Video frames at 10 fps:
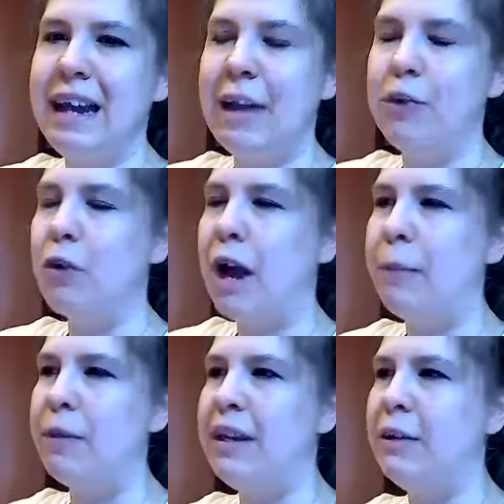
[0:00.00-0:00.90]
and
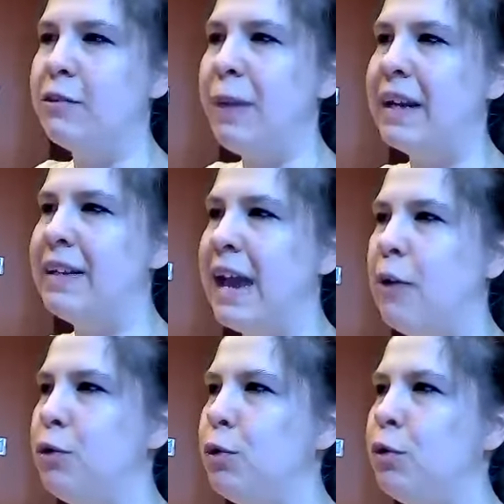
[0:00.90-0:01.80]
drop the heels back
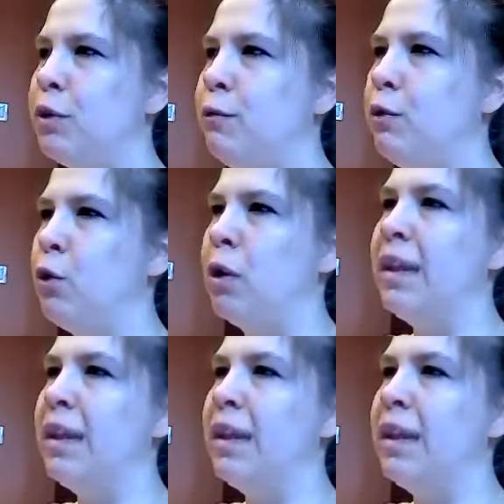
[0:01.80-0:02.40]
down towards the floor.